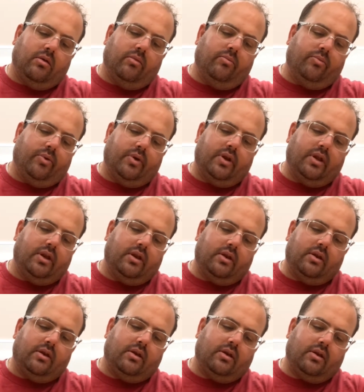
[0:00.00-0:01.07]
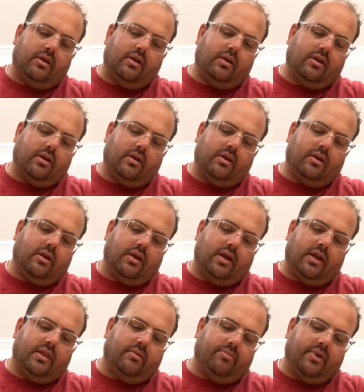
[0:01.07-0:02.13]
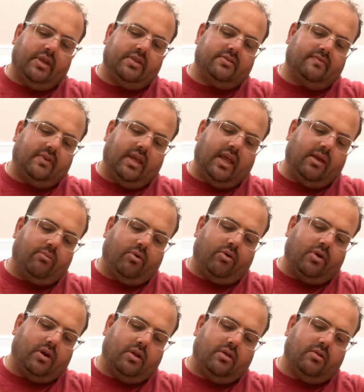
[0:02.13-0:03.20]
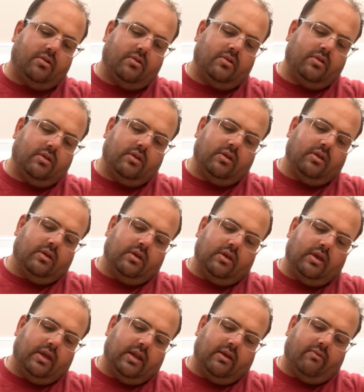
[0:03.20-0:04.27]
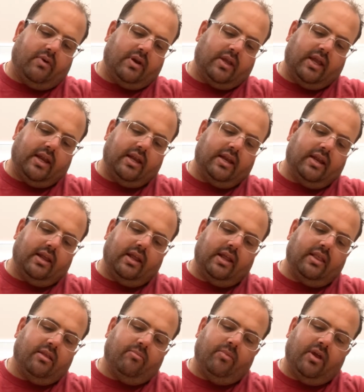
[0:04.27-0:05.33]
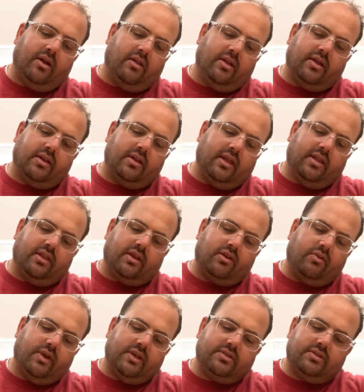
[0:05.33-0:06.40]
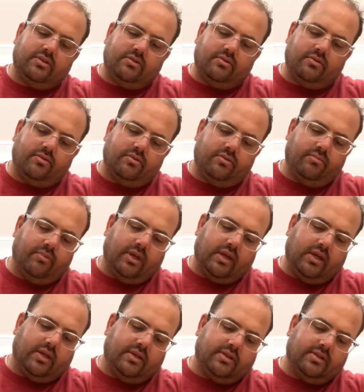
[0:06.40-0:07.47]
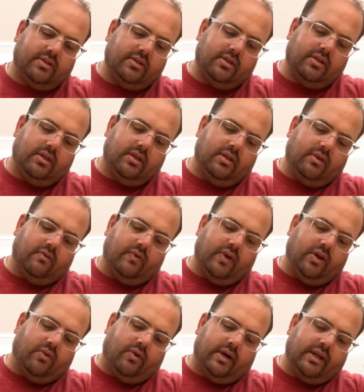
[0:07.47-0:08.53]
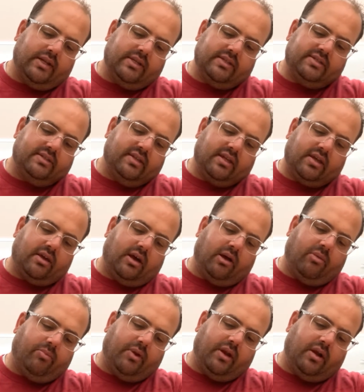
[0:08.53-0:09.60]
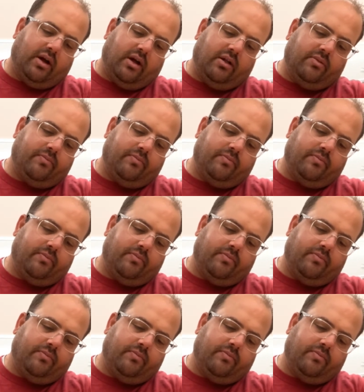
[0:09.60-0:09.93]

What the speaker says: put it on the piece of tag board. And I want to get it in the middle, in the crease too, because we don't want it to stick up at all.